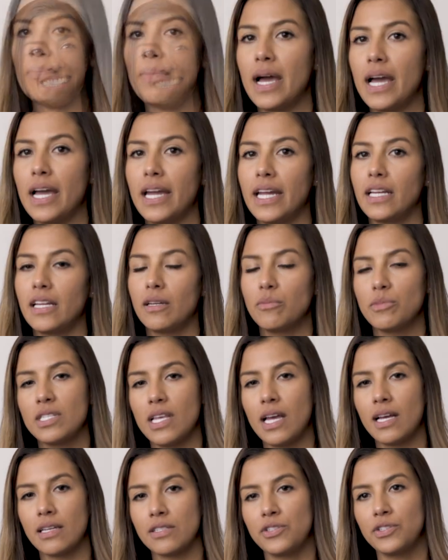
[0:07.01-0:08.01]
My name
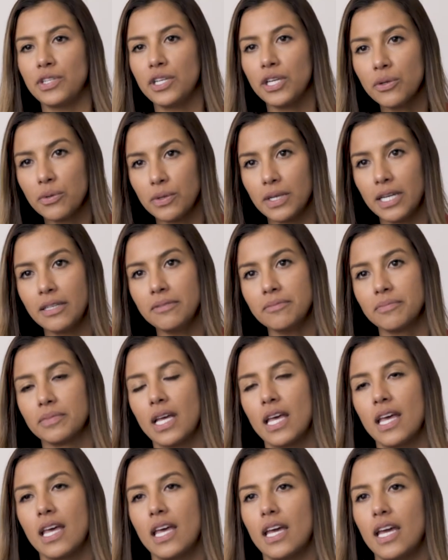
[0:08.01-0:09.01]
is Astrid Acuna,
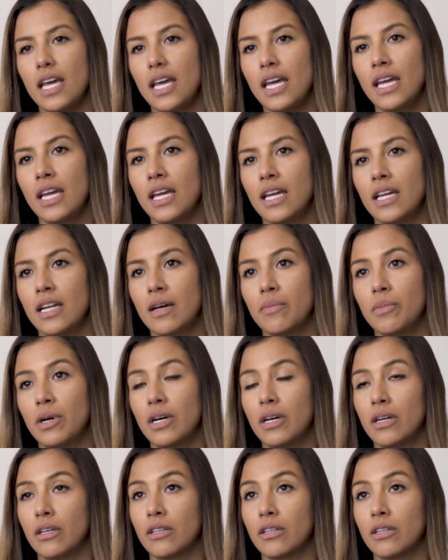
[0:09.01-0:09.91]
and I'm a,